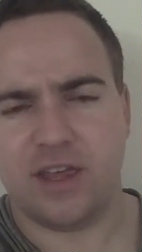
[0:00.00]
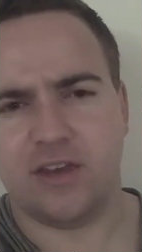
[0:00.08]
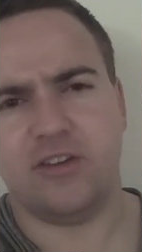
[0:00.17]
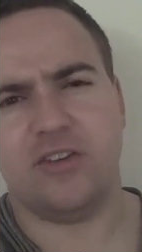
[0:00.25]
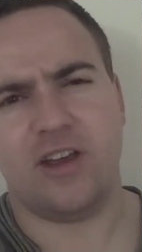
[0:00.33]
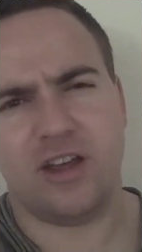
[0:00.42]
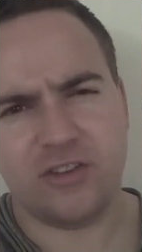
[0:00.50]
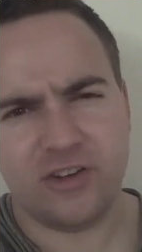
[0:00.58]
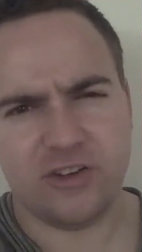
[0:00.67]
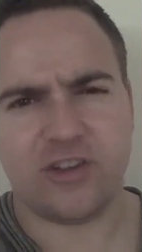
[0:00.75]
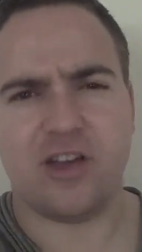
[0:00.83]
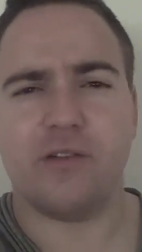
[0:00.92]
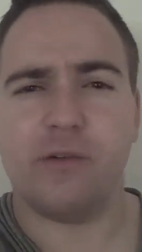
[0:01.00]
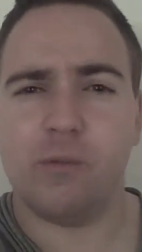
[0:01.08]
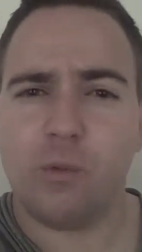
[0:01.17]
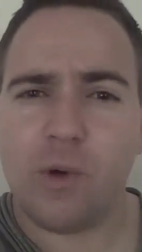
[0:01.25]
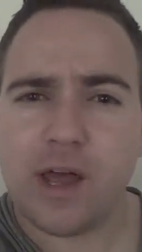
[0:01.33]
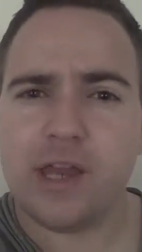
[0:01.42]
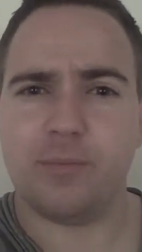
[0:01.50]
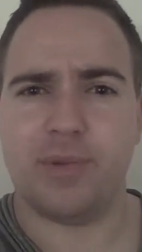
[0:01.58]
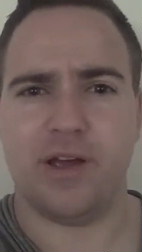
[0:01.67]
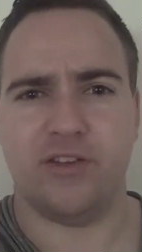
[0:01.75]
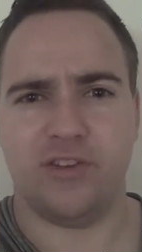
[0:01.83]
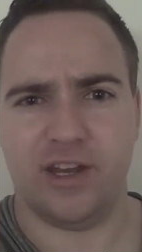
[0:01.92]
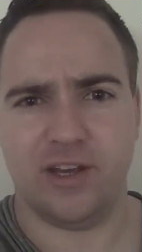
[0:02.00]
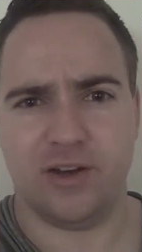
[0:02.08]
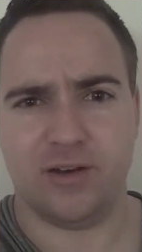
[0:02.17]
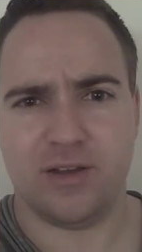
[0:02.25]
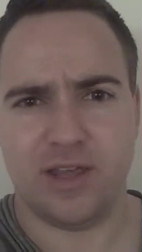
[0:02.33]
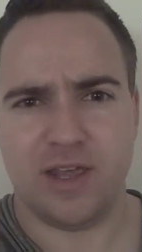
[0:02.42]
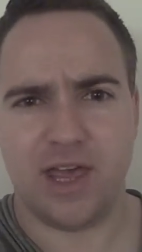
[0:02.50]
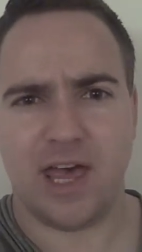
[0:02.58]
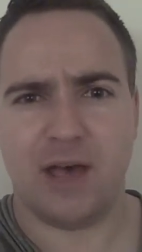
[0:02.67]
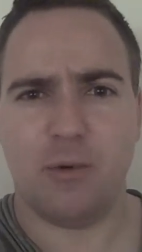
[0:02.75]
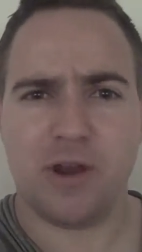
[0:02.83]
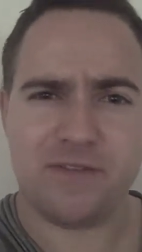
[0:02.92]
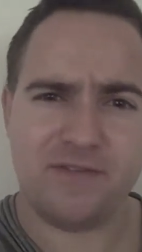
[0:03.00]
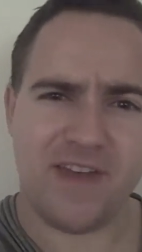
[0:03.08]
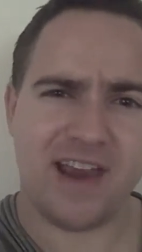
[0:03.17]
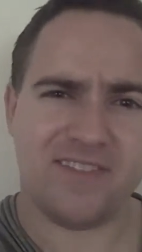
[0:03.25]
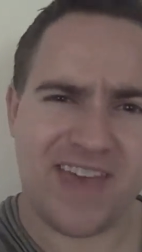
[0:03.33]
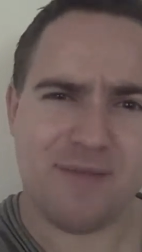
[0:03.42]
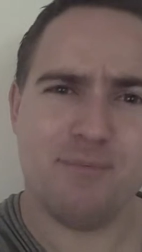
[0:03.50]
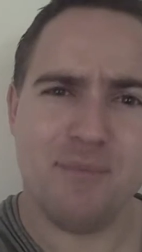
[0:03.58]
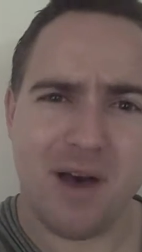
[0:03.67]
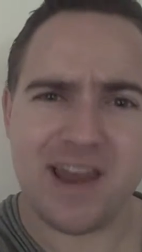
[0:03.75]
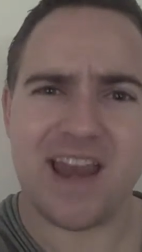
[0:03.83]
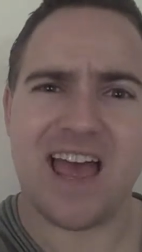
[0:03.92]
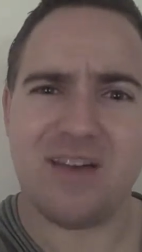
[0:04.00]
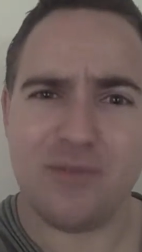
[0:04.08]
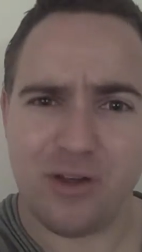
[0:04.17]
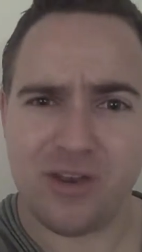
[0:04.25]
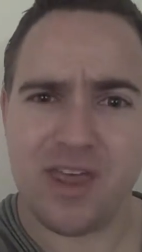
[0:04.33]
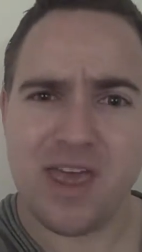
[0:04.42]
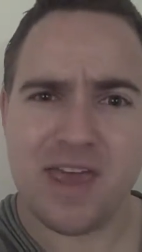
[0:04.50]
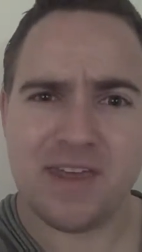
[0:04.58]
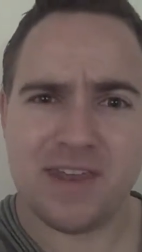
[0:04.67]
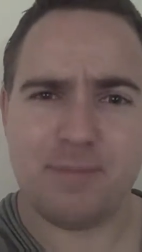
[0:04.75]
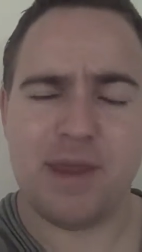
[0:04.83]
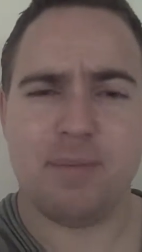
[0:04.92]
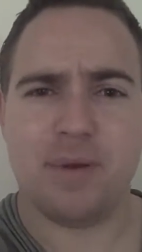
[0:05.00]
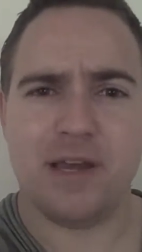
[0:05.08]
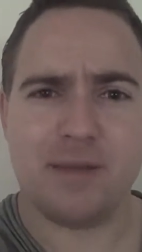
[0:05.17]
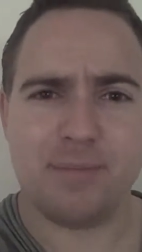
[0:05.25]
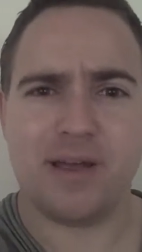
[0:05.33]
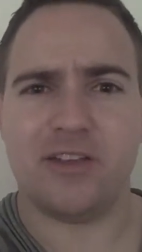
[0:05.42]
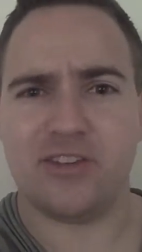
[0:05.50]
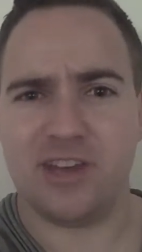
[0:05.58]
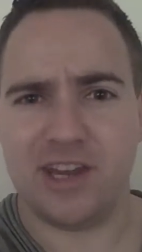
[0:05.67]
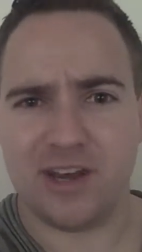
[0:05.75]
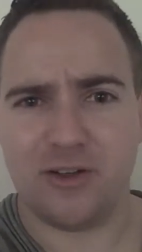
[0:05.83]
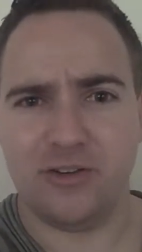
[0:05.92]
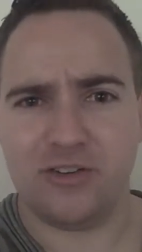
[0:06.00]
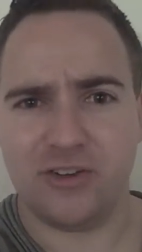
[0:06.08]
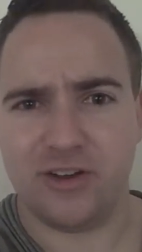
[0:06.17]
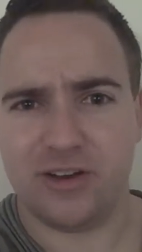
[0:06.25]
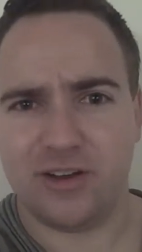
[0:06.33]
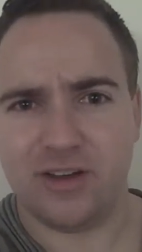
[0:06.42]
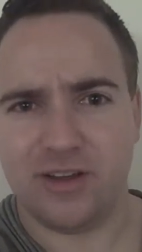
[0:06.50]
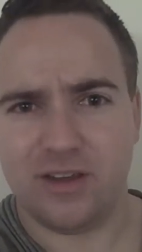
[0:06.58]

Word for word: and just ask yourself why you're passing it on and what effect that might have on the people you're passing it on to.